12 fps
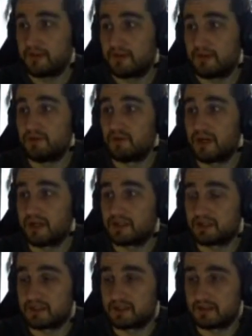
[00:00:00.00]
And you
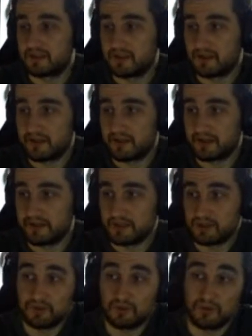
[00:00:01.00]
guys
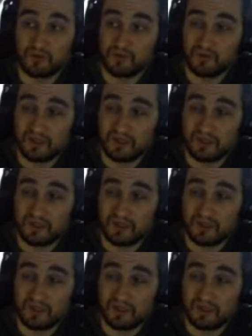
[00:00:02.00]
need to